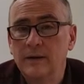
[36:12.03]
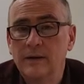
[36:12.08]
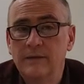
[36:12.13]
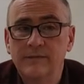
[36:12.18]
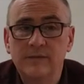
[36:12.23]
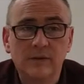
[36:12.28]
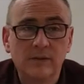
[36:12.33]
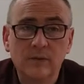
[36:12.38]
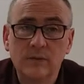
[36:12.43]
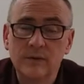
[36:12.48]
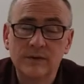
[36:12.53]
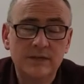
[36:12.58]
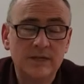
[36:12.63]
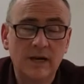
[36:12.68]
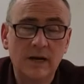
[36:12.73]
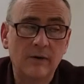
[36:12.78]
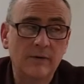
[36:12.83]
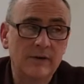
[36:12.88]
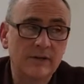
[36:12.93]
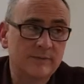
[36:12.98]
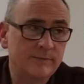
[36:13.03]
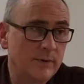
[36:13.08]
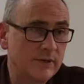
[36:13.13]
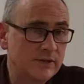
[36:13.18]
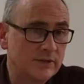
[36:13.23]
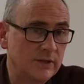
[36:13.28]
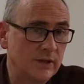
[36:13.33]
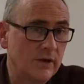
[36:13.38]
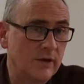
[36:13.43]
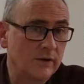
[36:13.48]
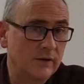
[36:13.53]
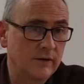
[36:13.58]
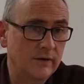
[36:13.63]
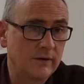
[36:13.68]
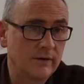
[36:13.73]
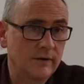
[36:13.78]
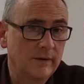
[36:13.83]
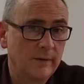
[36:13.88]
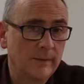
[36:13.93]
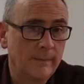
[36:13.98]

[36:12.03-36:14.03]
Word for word: if the Lord tarries much longer.